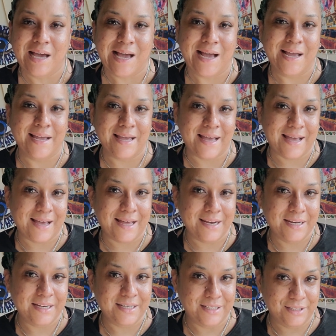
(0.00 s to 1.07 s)
I
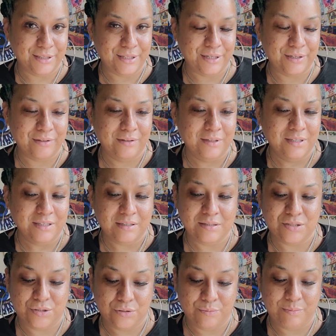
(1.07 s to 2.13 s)
added in there
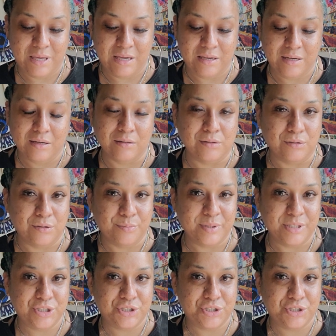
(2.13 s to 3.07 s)
is to make it a little